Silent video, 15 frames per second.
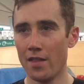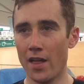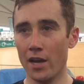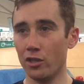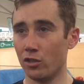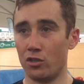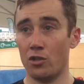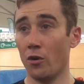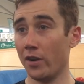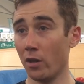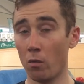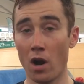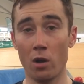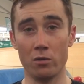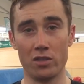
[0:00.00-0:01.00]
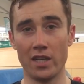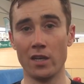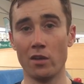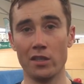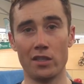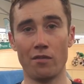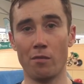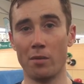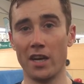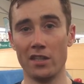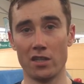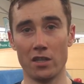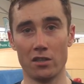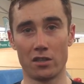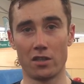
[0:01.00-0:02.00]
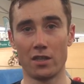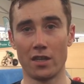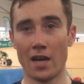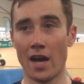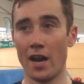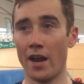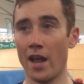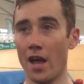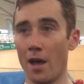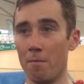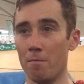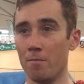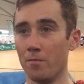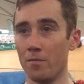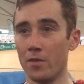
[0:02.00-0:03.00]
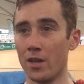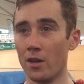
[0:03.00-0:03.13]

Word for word: and just touring the world and seeing all these different places and um,